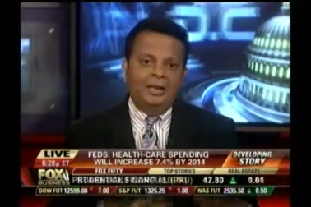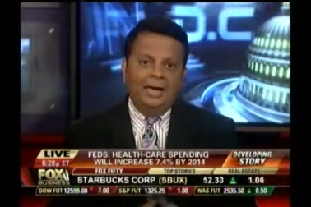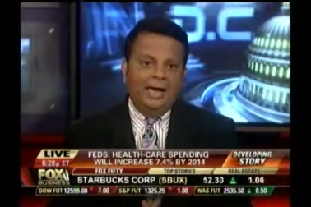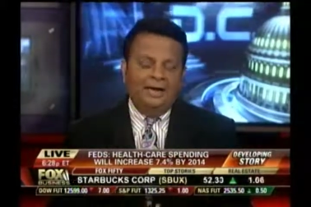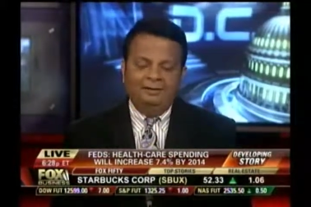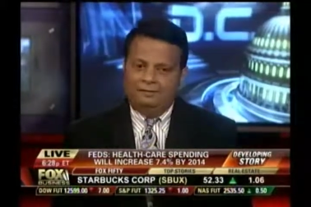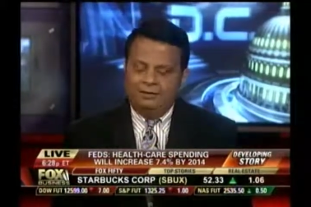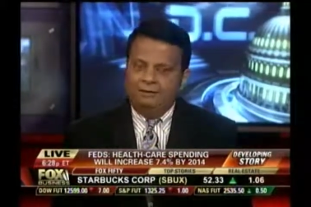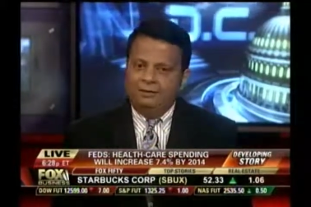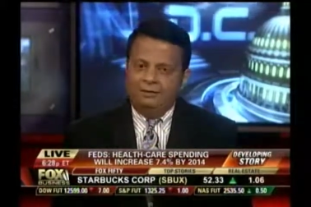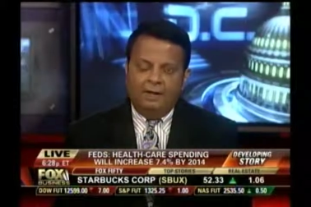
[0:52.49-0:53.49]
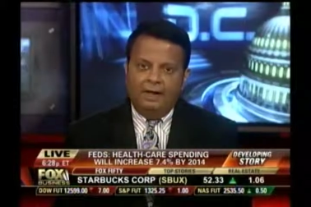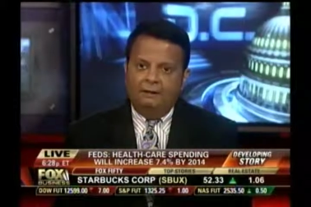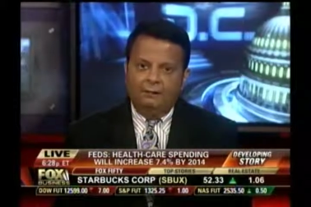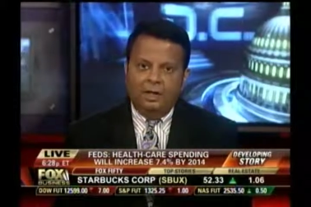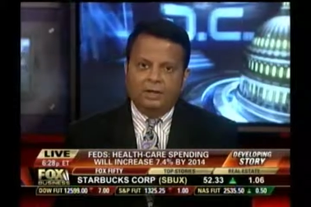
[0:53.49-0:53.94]
accessing the
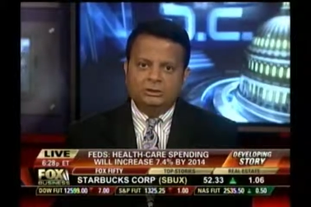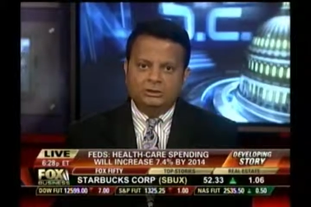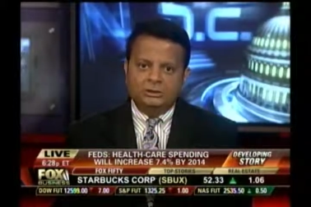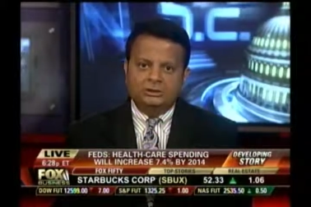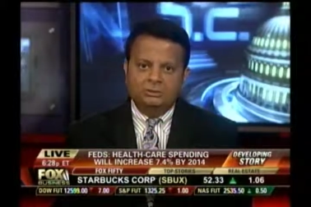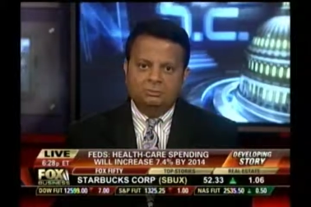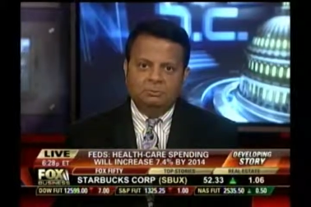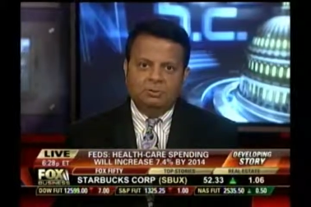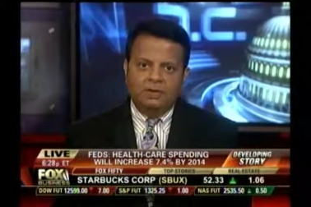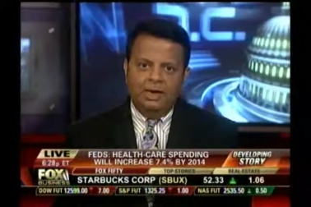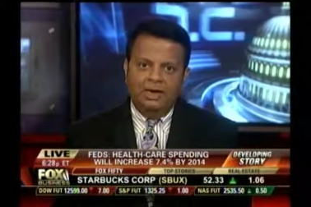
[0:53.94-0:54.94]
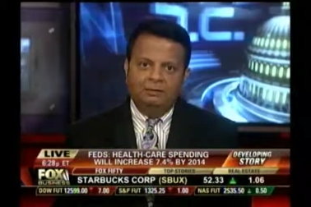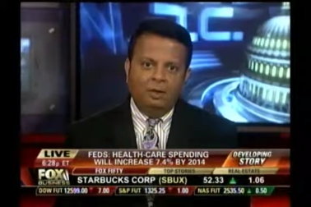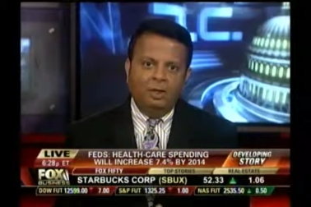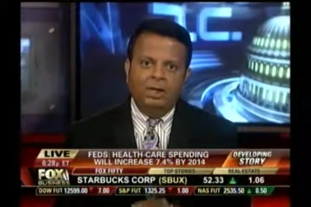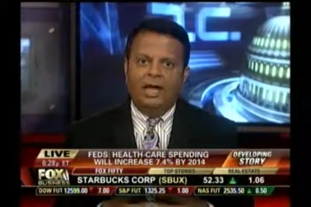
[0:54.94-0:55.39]
healthcare system today
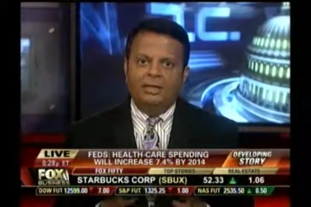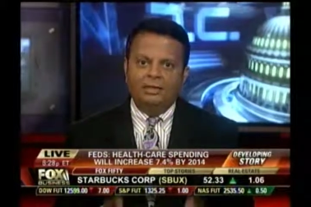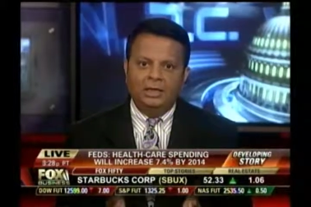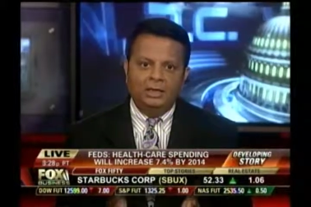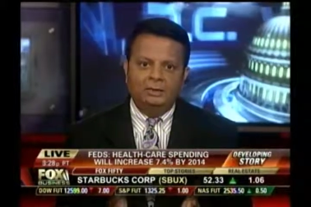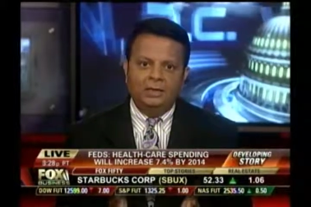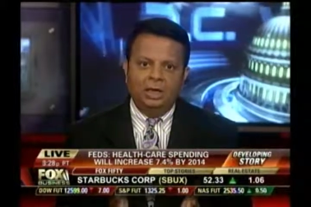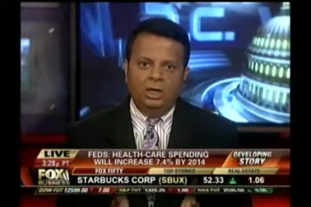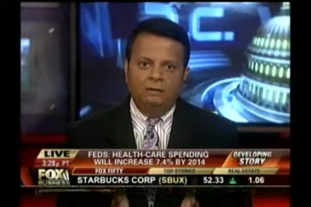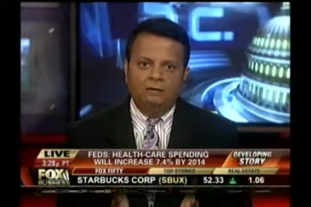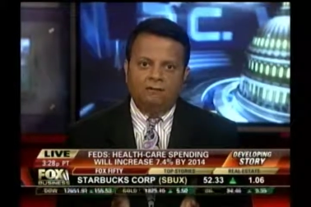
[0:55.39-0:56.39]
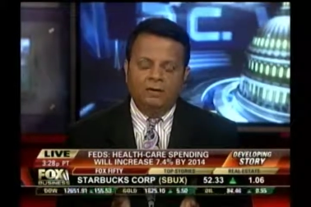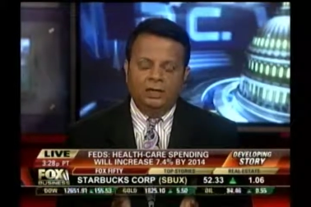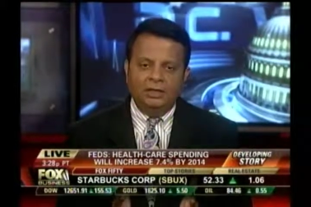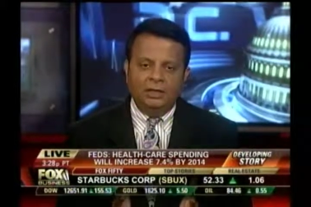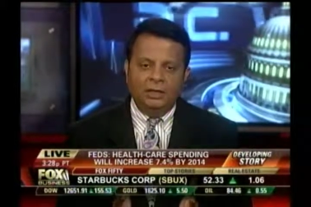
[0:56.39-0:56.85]
that are not getting the care that
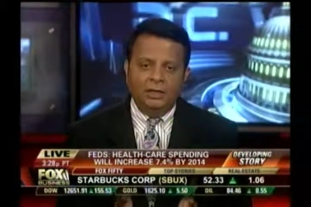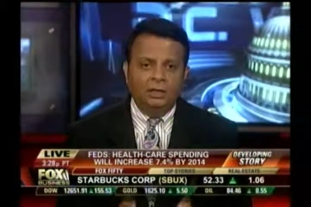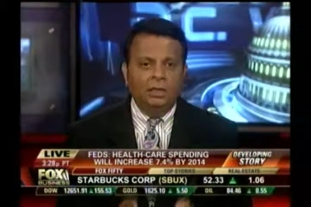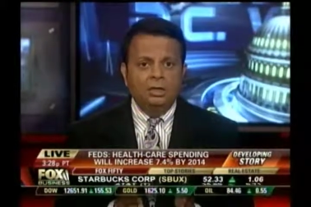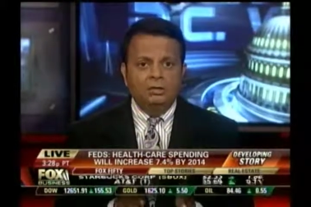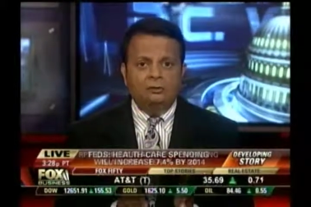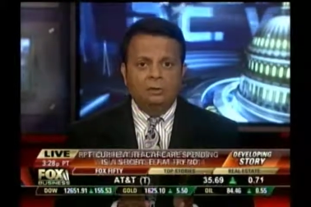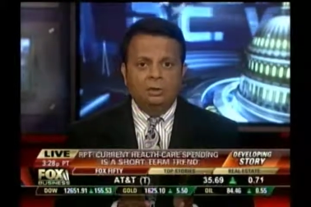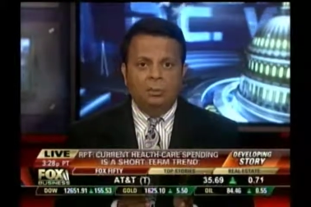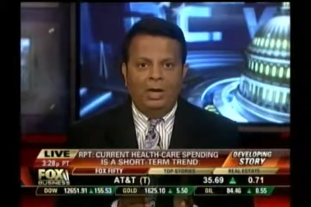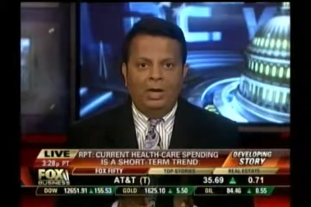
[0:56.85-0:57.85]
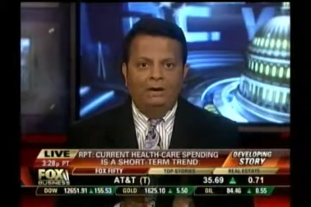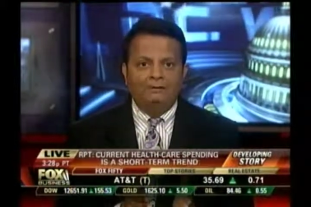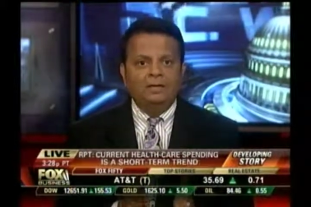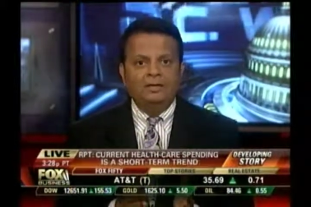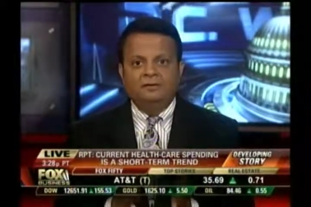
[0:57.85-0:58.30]
they need. So you
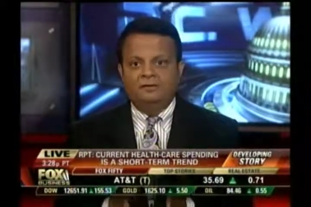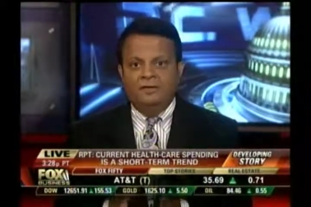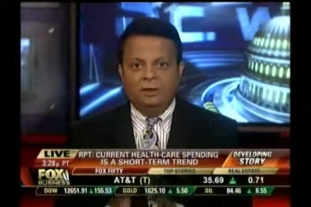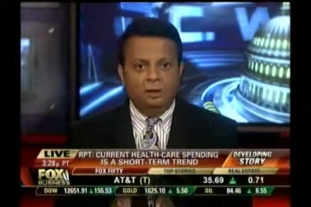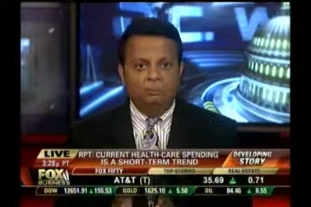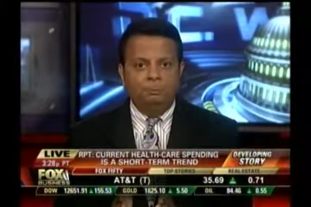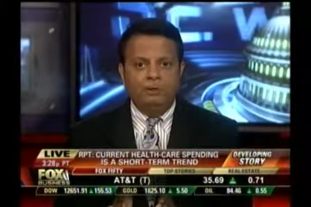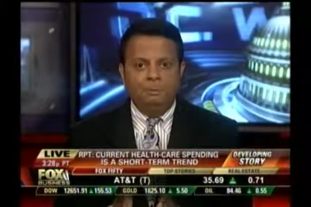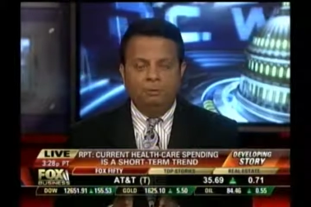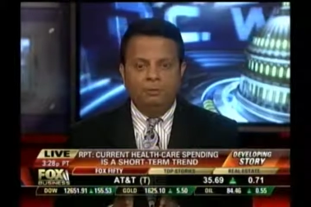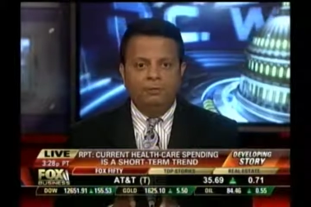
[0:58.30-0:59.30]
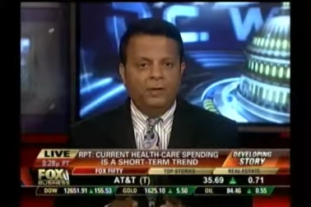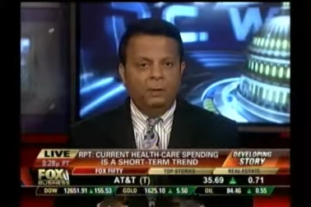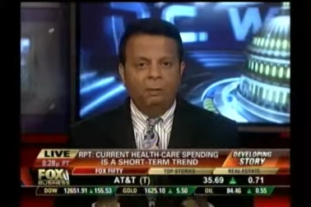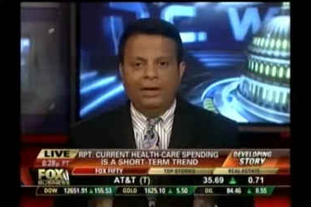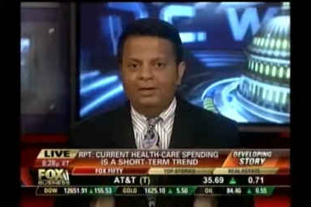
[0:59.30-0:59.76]
have sicker people that
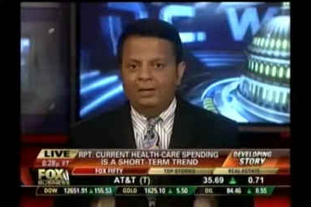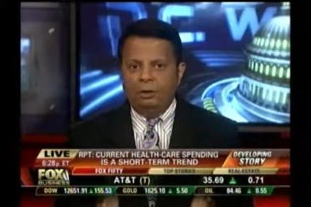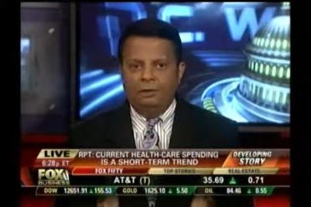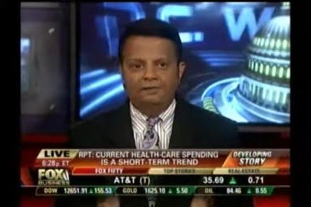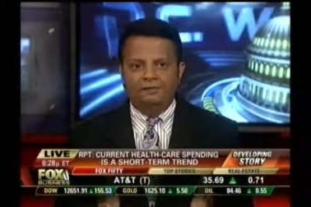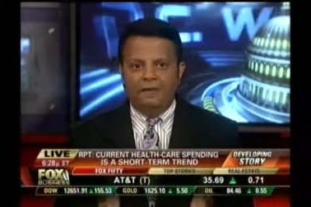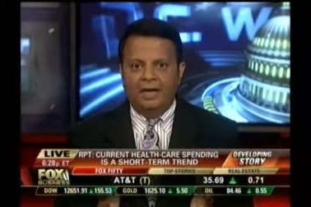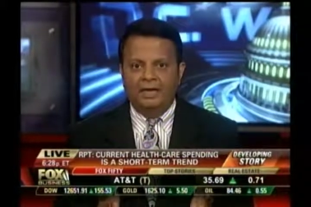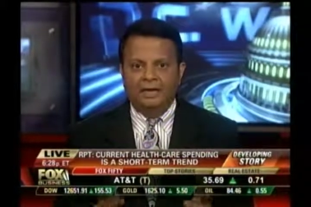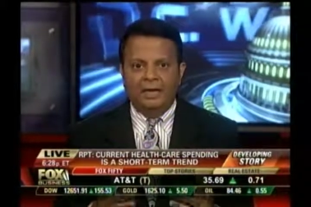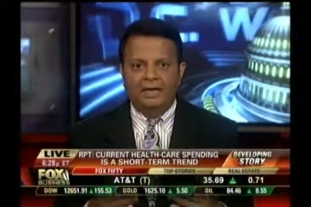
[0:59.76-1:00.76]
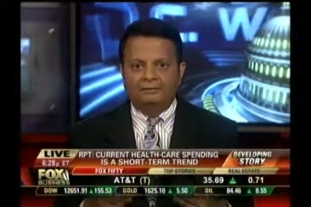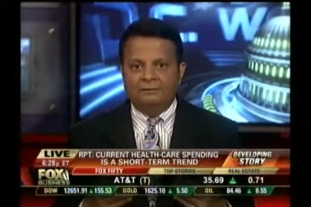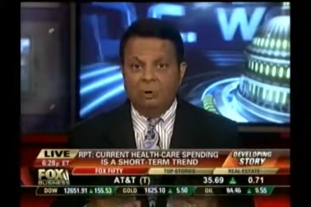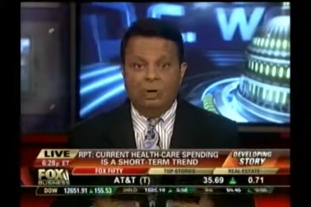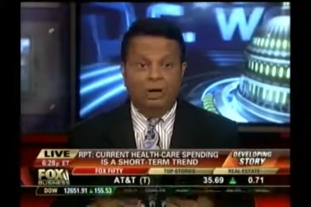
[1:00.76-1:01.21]
are waiting on the sidelines
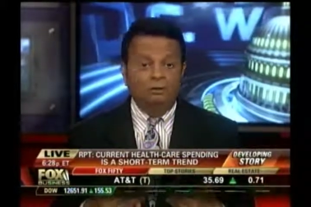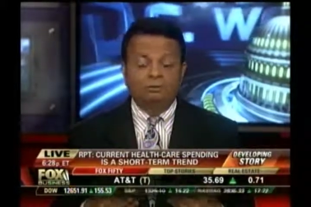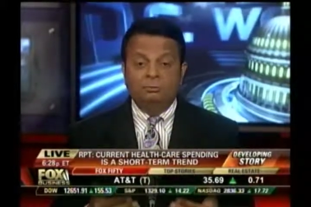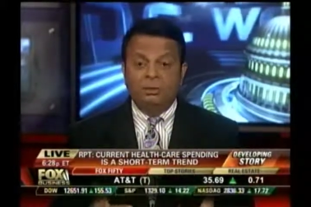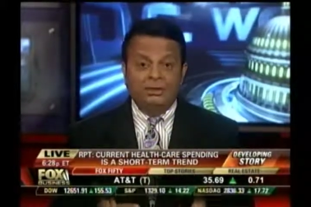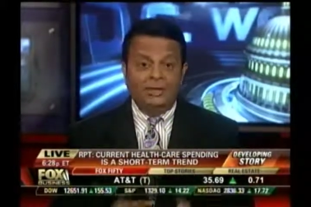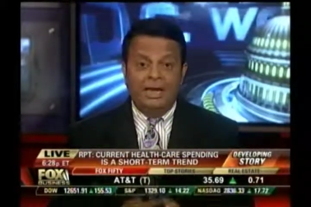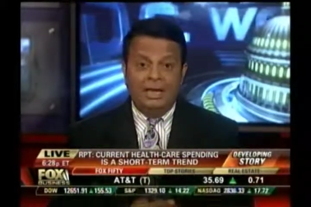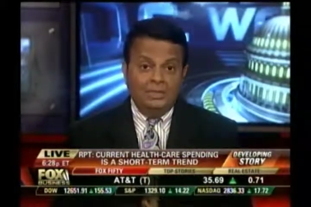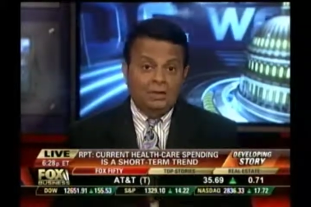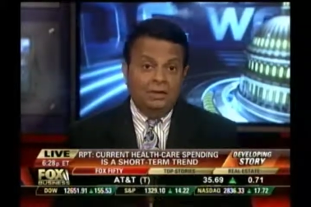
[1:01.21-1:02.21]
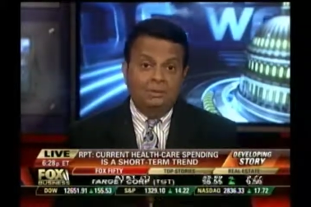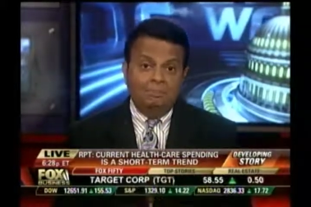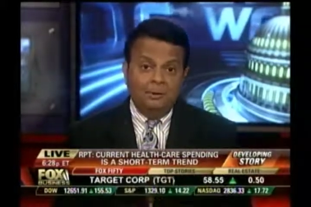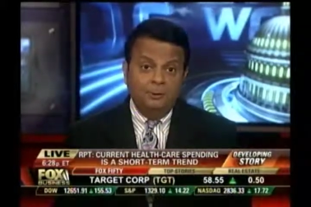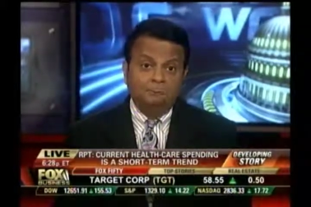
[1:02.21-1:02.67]
that will ultimately end
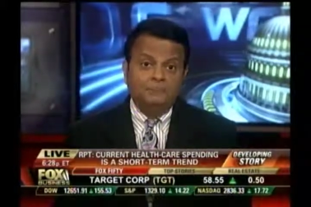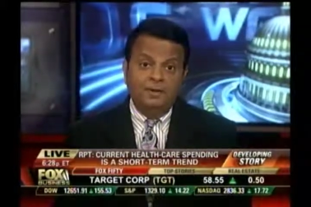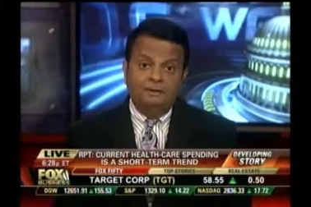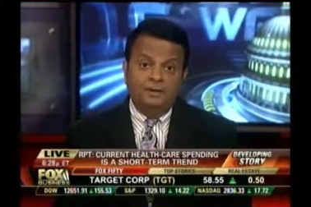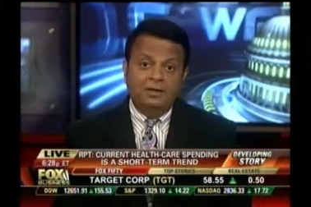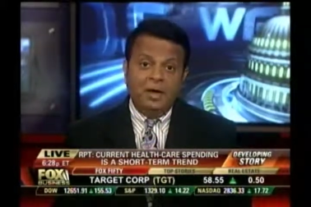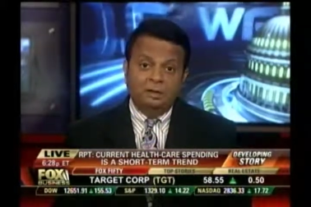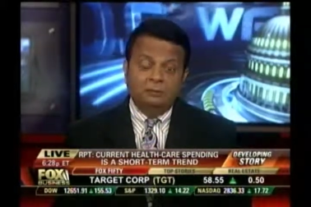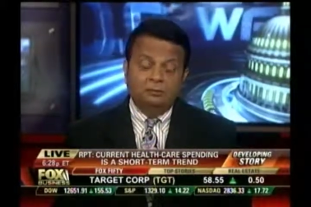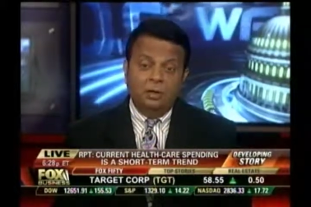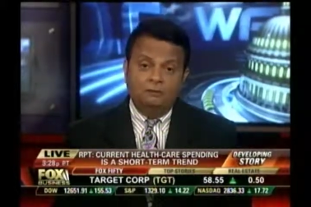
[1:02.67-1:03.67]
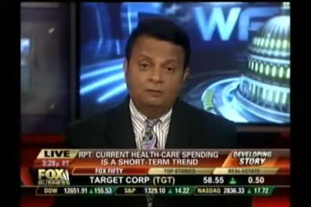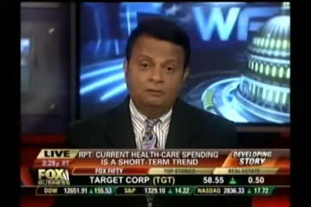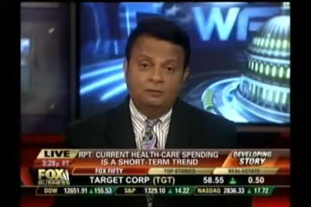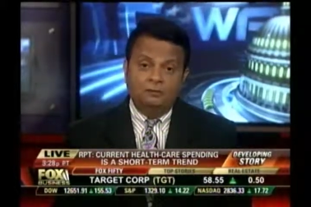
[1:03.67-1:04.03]
up in the doctor's offices